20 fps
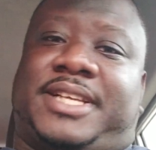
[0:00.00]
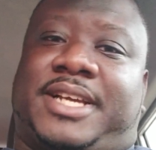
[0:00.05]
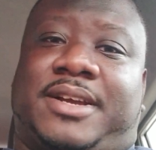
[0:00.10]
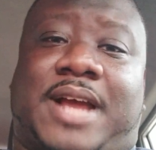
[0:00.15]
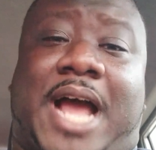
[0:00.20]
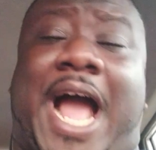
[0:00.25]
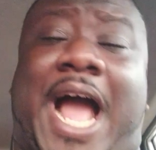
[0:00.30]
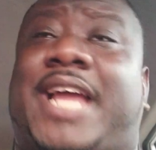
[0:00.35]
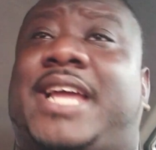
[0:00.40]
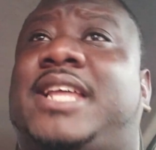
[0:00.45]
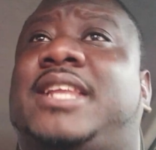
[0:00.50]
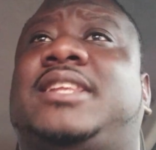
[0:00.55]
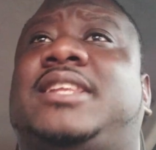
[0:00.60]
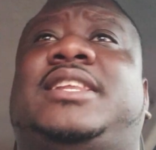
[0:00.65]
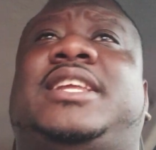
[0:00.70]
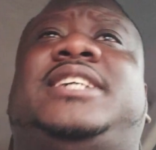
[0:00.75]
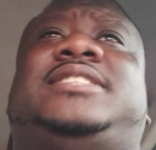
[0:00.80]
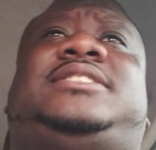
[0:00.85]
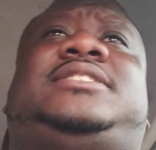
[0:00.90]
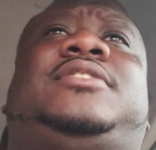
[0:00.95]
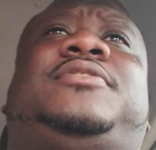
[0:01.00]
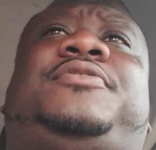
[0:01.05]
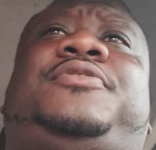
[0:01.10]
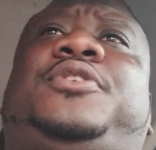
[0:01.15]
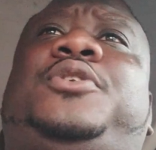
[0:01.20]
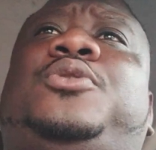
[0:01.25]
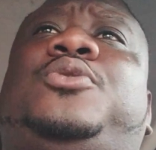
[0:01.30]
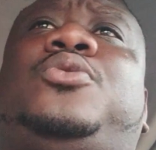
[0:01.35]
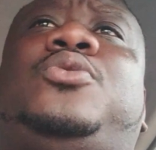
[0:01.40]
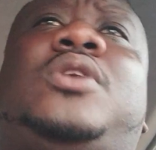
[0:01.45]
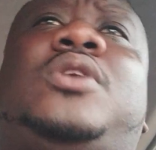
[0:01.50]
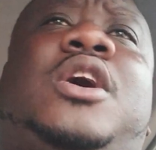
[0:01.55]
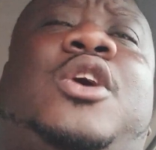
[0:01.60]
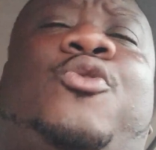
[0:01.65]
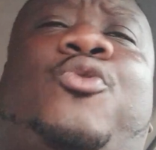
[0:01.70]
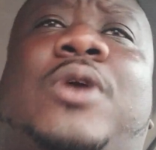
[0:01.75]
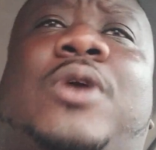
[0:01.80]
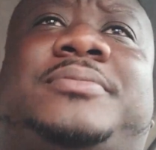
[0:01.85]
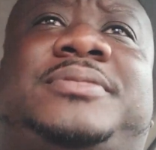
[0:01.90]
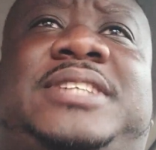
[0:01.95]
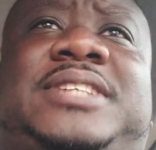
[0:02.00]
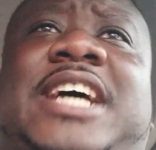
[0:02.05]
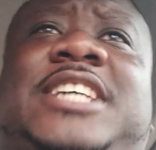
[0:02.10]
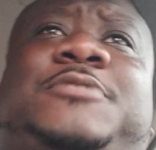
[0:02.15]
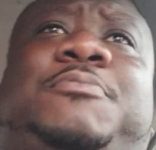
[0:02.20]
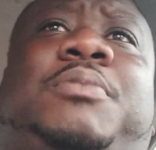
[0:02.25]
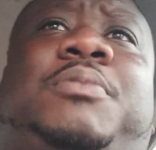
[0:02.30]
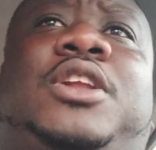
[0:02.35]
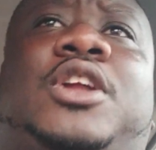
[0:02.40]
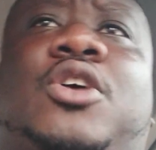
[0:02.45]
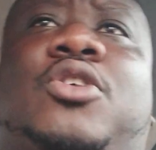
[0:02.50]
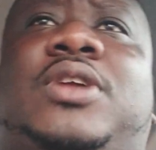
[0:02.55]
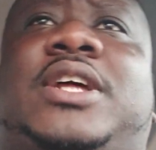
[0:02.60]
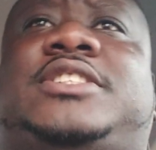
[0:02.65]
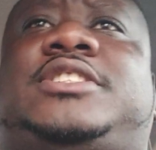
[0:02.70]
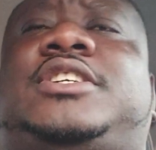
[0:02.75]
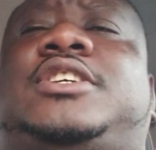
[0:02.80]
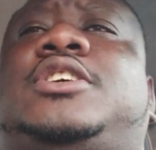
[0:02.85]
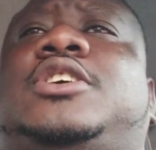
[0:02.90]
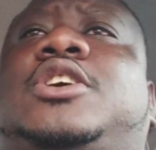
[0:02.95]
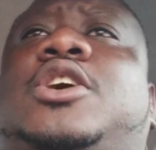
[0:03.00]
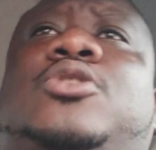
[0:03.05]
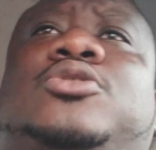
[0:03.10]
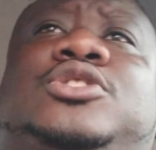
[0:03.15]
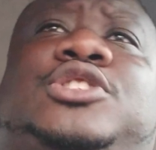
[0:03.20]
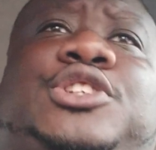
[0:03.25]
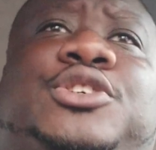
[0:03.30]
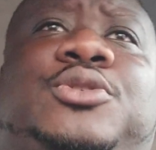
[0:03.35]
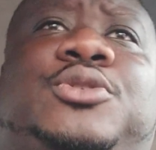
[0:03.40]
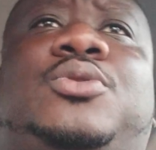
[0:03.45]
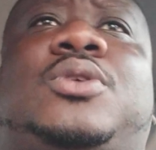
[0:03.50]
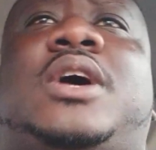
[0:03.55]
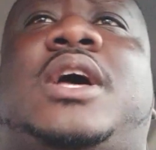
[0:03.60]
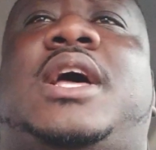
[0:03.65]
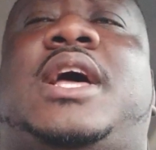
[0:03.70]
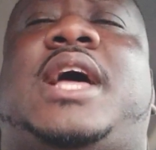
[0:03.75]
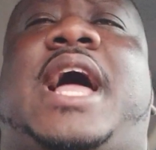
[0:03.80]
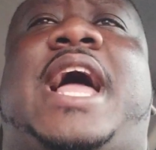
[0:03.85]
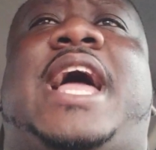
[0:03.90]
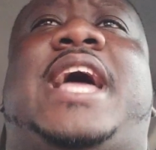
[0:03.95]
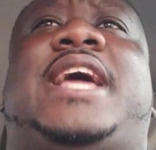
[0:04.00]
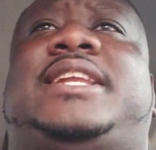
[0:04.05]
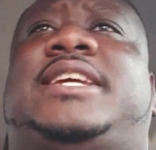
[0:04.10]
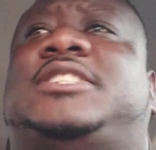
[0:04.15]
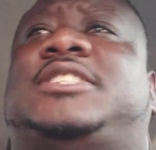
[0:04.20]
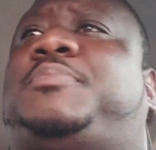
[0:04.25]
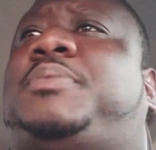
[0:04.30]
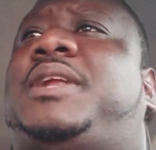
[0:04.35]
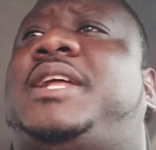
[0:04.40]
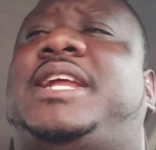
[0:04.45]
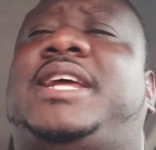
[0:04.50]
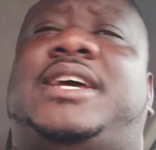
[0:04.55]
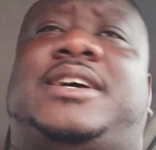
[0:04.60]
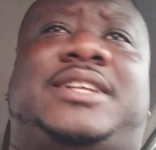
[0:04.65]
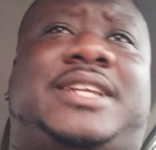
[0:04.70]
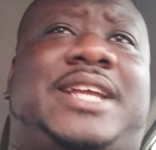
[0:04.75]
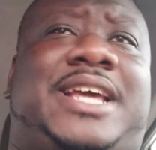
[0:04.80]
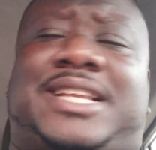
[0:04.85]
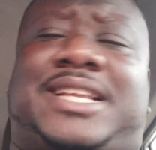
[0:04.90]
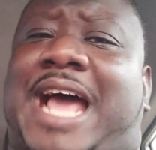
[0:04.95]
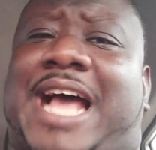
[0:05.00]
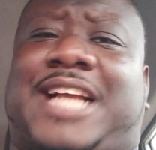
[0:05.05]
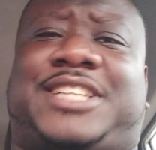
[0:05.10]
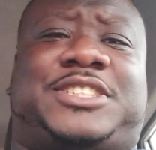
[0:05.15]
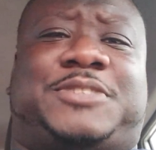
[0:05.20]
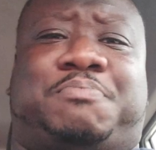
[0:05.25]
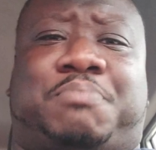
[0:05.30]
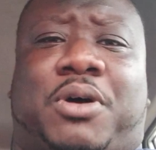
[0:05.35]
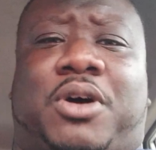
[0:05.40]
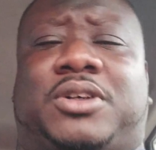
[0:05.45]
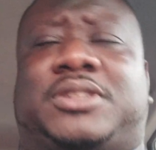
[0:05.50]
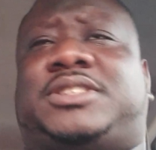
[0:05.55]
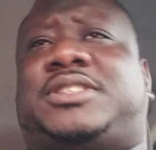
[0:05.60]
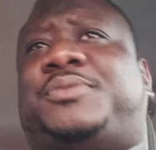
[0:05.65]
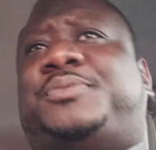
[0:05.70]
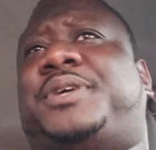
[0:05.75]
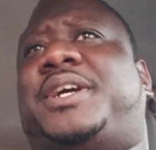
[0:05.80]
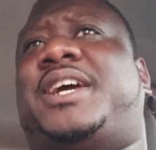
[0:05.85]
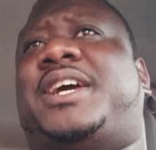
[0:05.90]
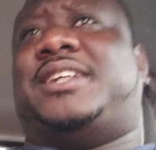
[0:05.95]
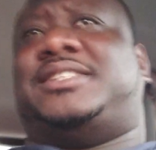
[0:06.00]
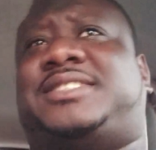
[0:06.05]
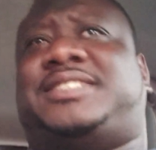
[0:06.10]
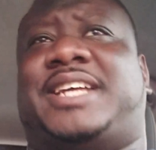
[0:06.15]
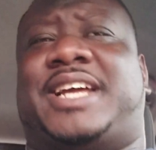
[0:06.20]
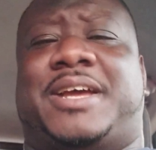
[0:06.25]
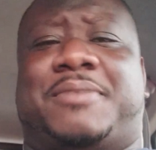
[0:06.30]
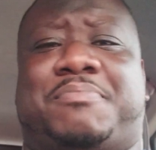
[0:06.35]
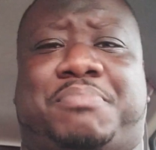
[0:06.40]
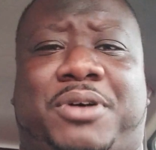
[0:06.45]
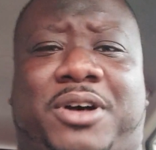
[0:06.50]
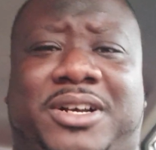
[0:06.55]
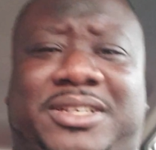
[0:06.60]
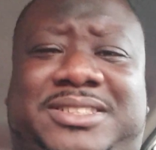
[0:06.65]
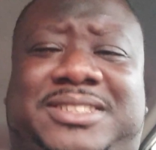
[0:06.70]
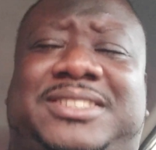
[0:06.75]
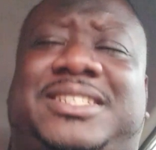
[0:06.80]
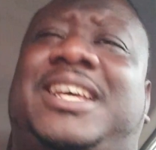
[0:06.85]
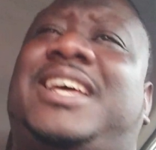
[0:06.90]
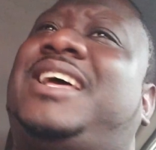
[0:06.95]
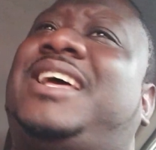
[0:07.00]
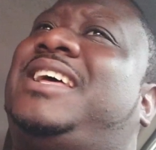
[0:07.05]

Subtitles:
there. I can list a few websites below that you can go to, and there's plenty of, not just books. We understand books,